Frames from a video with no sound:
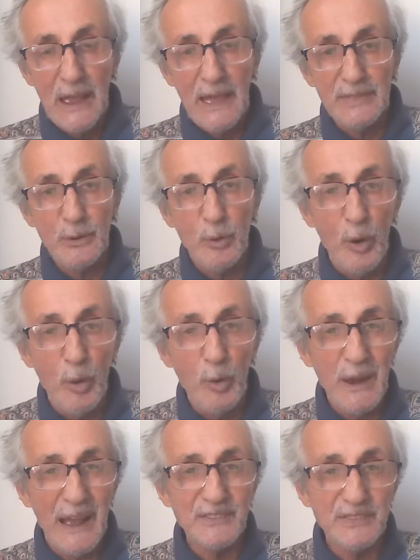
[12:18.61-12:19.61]
And there were all
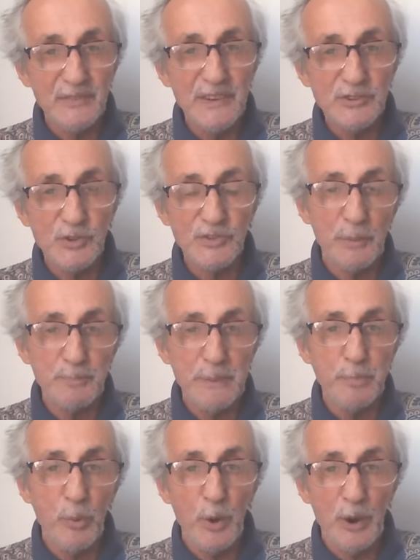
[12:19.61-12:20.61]
kinds of issues that
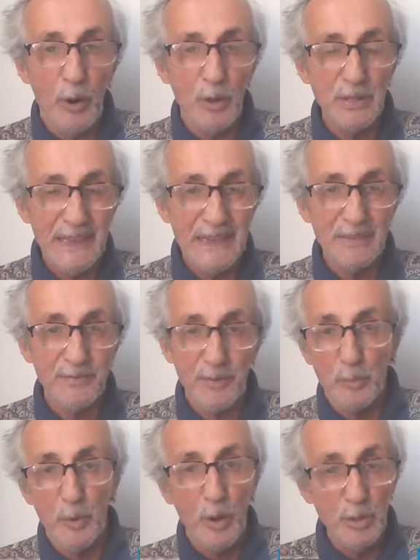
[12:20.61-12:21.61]
people were calling in
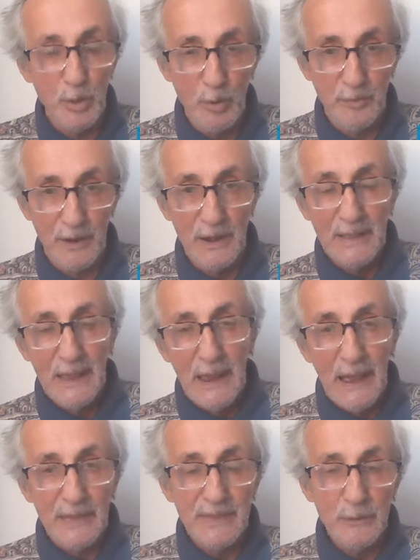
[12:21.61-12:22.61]
from all over,
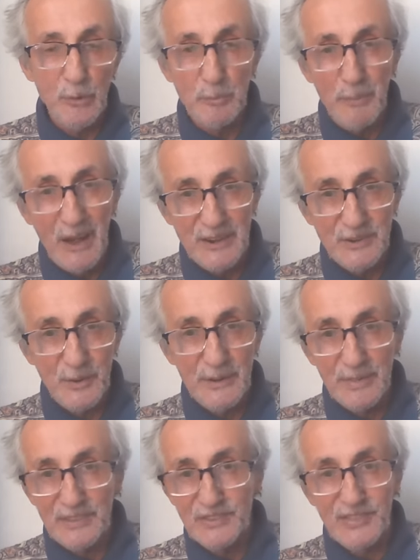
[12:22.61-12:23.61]
and they were
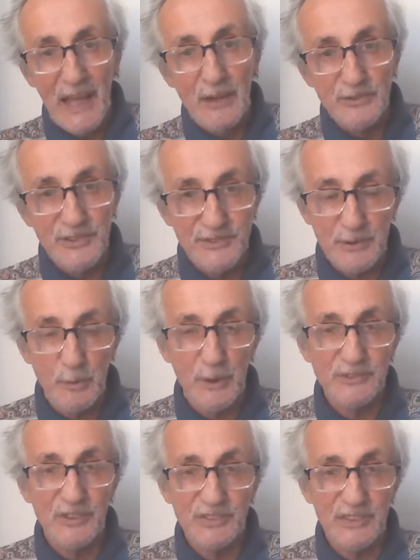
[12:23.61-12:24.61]
monitoring these thousands of
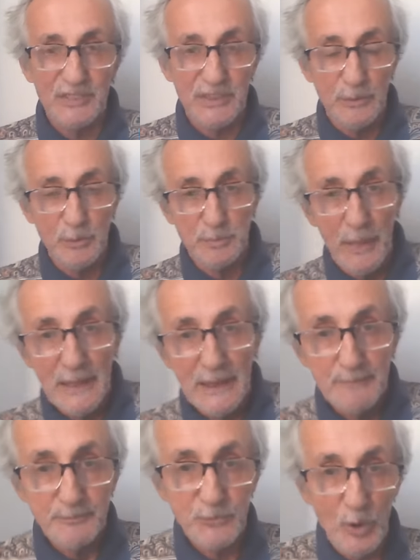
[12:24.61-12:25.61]
questions, and he would
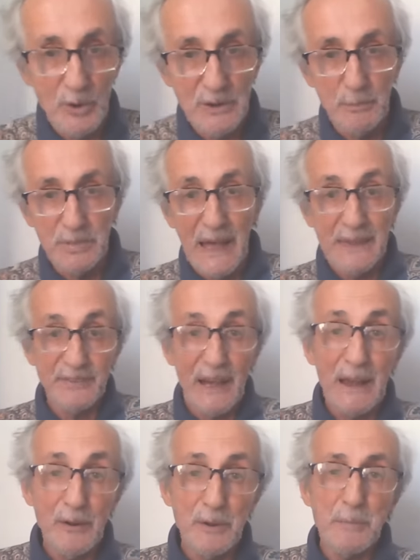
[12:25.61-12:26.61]
turn them live.
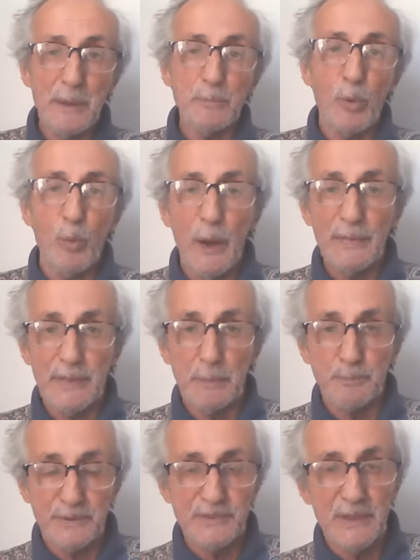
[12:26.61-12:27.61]
I remember one
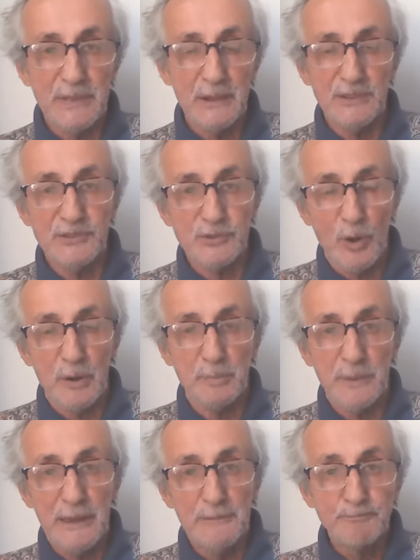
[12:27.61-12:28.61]
that particularly struck
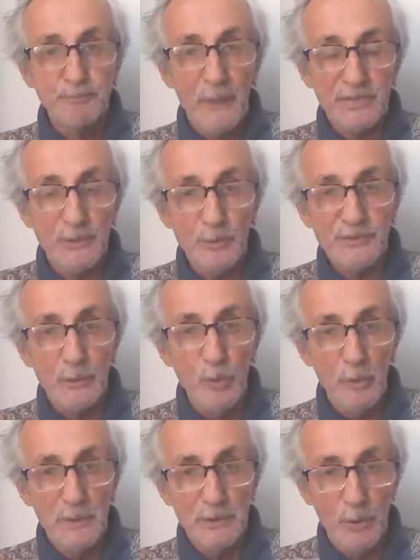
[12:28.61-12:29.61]
me. There was a
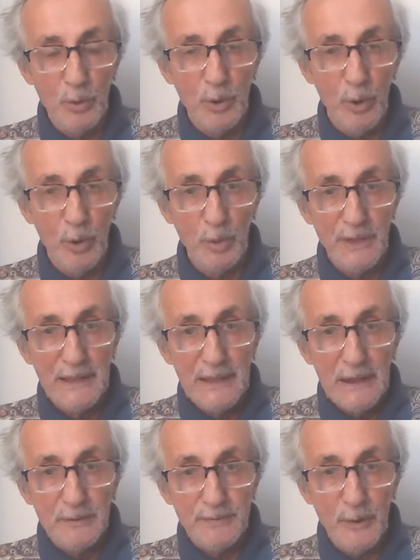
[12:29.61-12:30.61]
woman who called
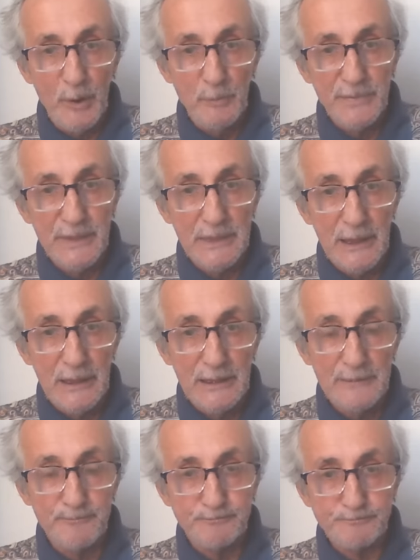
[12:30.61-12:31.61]
from the
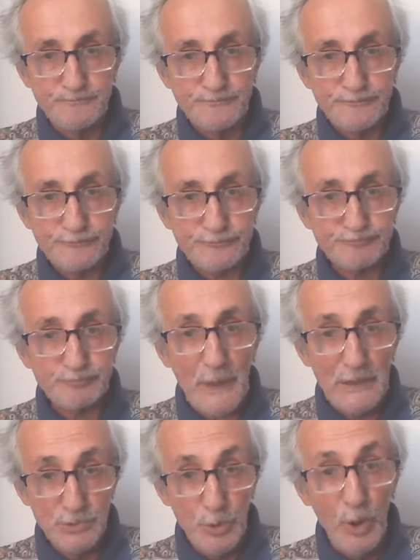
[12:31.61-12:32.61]

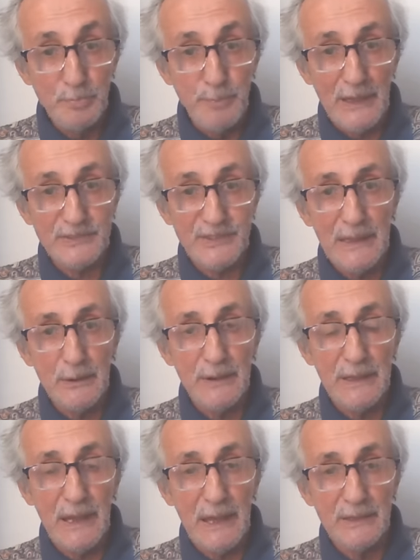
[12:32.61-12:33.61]
Donbas
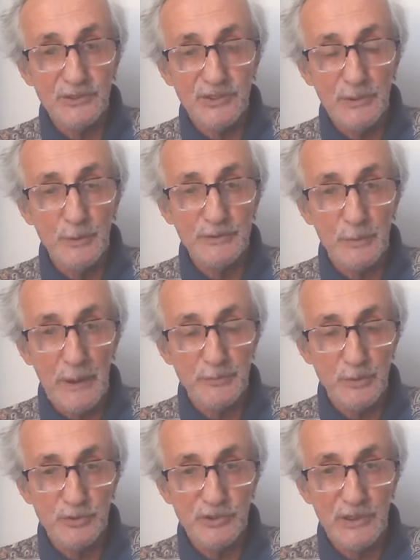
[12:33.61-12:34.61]
area, and she was a
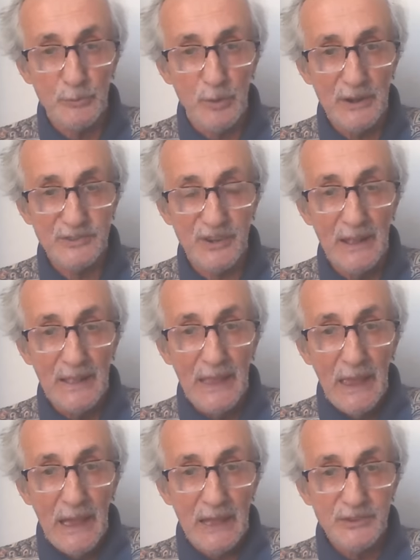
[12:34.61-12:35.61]
refugee in Russia,
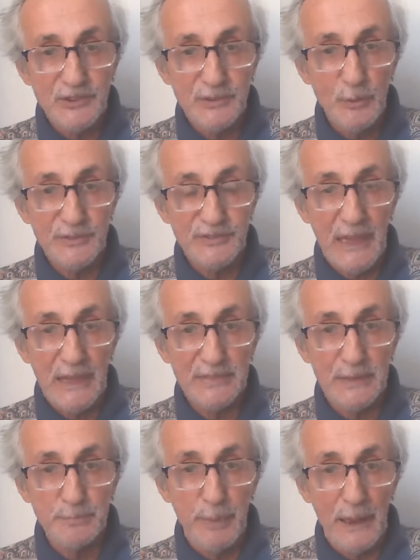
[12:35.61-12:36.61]
and she was saying
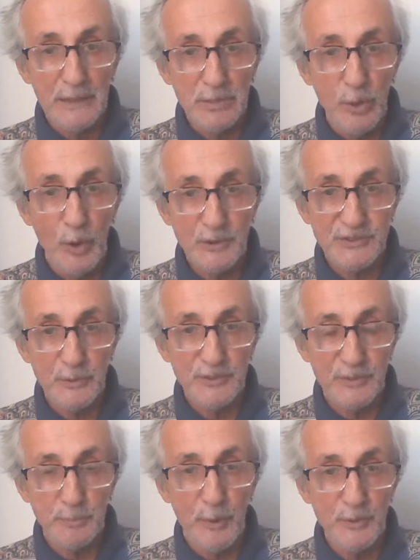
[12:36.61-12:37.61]
that by law she was
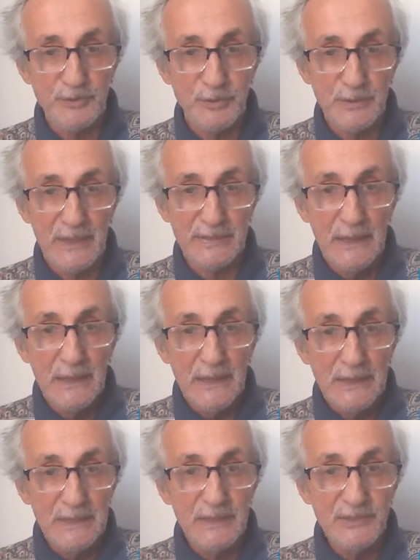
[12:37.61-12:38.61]
supposed to get
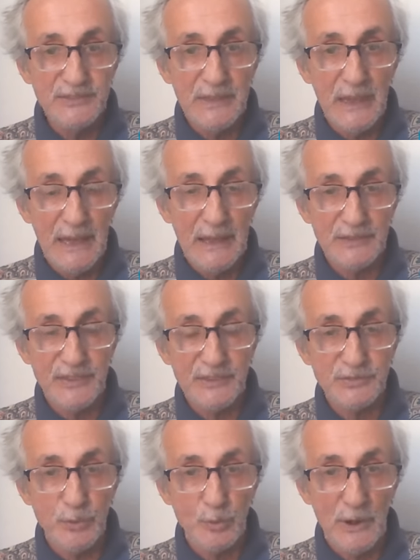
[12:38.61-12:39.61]
easy access
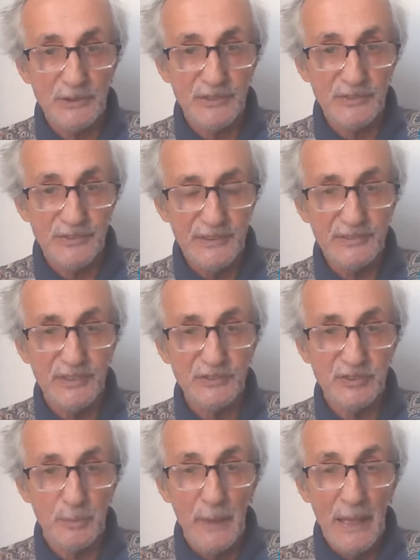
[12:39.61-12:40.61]
to Russian
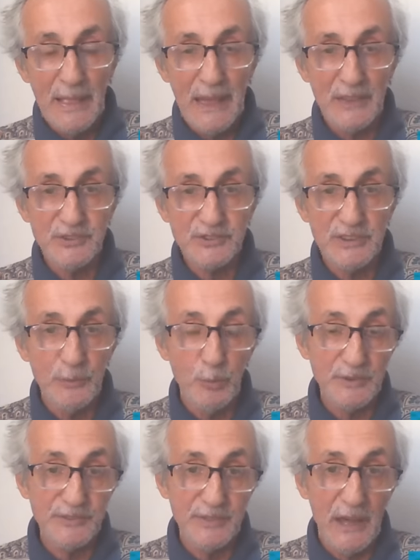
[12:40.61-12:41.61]
citizenship, and she
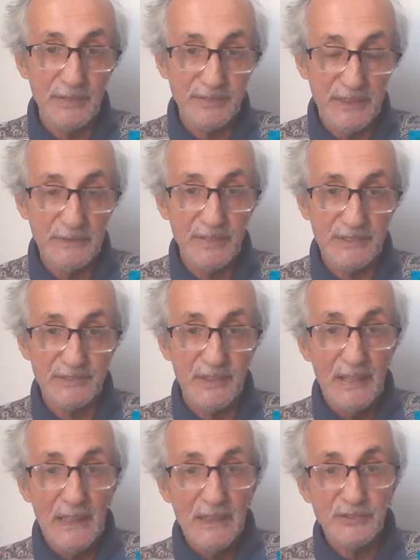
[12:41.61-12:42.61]
was not given this.
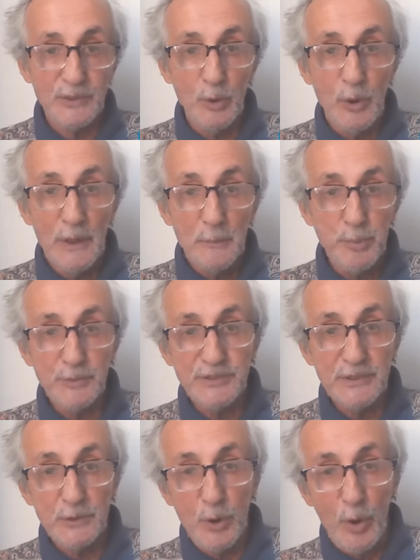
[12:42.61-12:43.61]
So
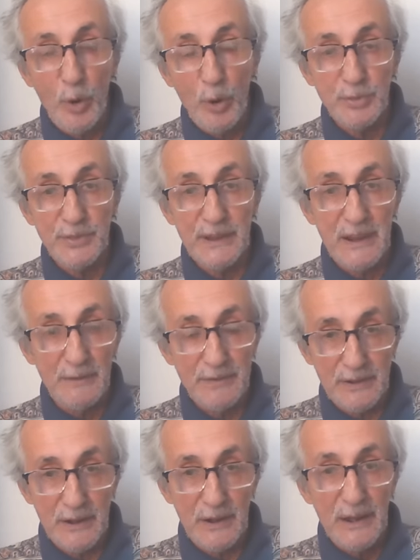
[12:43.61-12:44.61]
Putin called the
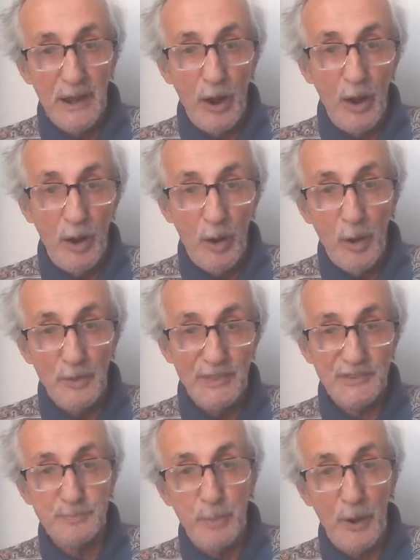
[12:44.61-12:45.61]
governor on the
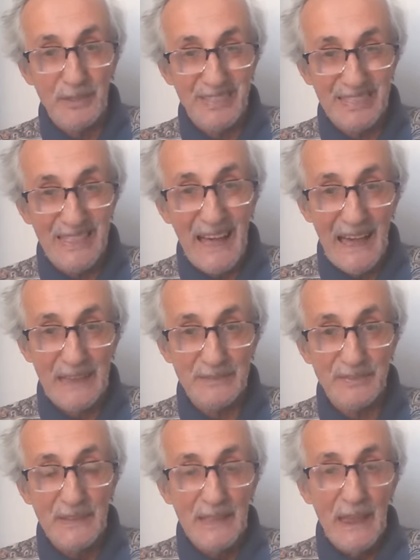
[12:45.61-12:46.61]
spot
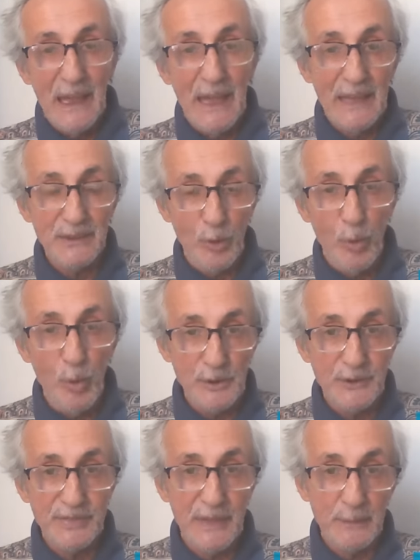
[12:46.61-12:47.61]
live and
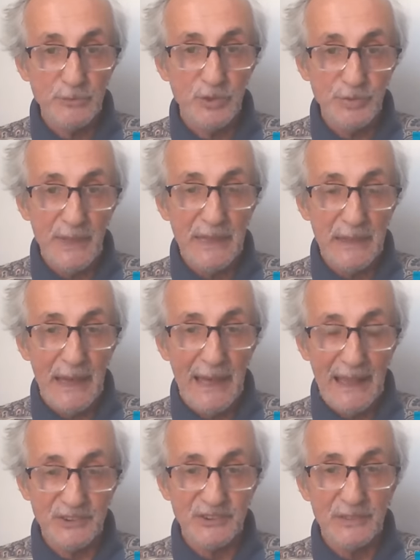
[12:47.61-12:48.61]
ordered them to take
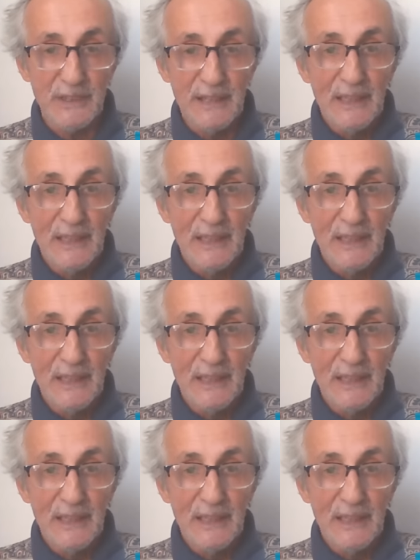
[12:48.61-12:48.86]
action.